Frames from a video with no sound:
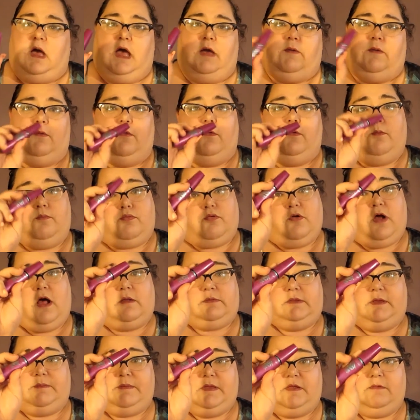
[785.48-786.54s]
I will
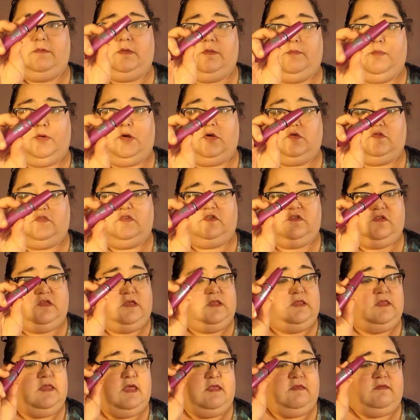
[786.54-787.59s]
probably be
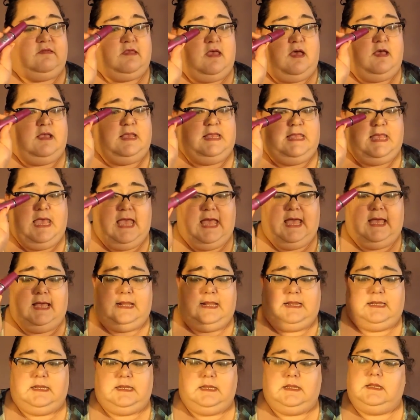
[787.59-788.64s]
repurchasing this
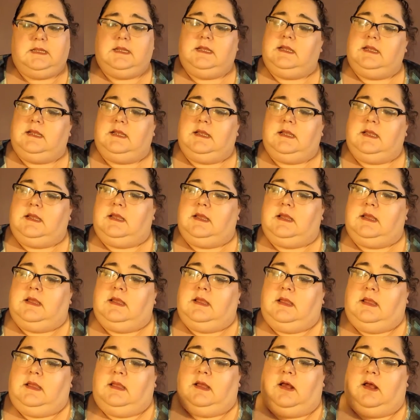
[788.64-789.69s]
again.
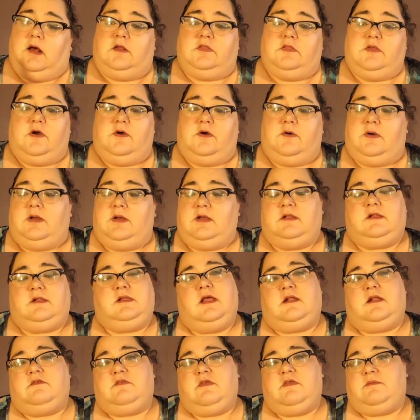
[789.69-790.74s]
Although
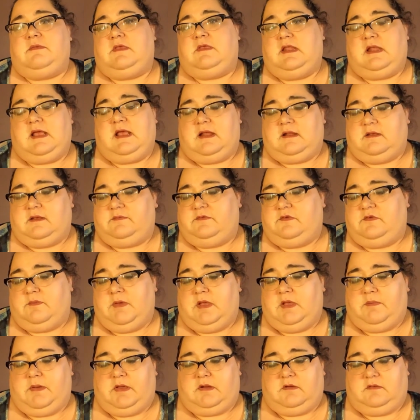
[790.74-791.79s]
none of them can add up to
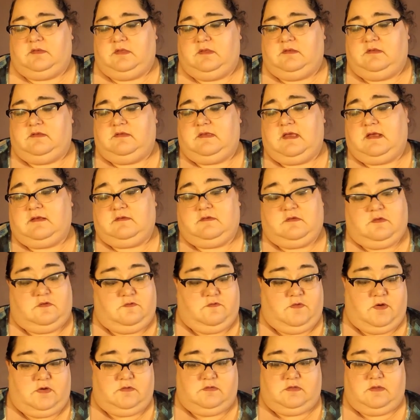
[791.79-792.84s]
my better than sex as
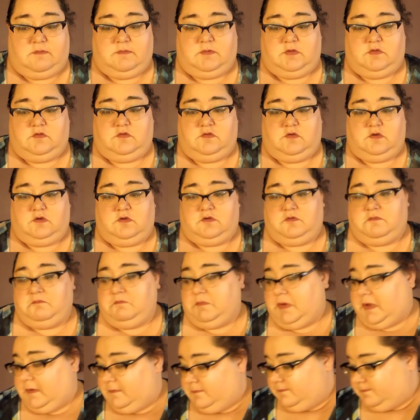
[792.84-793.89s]
far as I'm concerned.
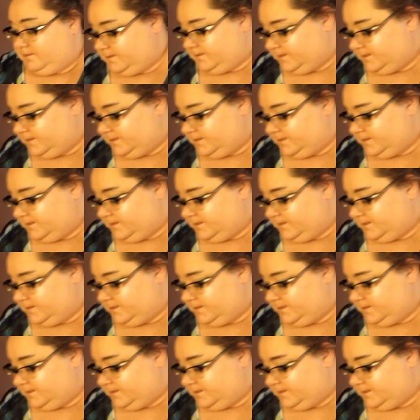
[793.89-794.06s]
But